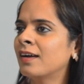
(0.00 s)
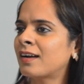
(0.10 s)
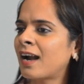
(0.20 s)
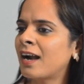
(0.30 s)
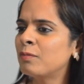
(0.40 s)

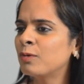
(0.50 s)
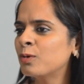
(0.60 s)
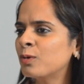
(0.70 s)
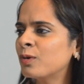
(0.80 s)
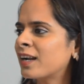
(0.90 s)
Red,
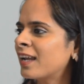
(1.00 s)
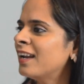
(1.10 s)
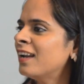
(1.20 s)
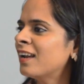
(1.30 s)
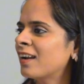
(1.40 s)
blue,
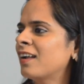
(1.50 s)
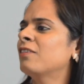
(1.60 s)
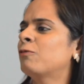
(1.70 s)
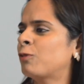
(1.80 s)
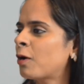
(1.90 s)
green
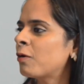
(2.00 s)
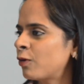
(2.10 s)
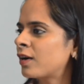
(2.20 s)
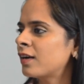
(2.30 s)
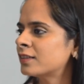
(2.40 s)

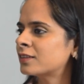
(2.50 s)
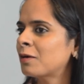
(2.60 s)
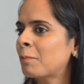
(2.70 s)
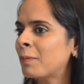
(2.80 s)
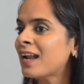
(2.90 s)
for
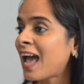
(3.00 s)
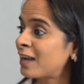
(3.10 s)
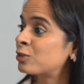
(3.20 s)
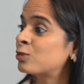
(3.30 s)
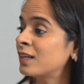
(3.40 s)
us. But
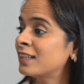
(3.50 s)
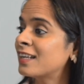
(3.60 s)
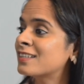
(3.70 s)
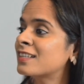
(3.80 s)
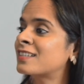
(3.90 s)
actually
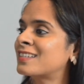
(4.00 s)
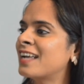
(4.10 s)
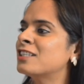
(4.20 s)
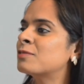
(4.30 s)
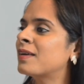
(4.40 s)
there is a
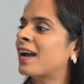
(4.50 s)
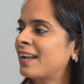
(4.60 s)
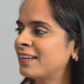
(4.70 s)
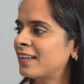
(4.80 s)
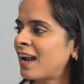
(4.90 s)
science
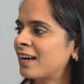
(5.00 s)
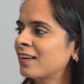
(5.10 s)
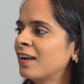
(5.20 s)
behind that.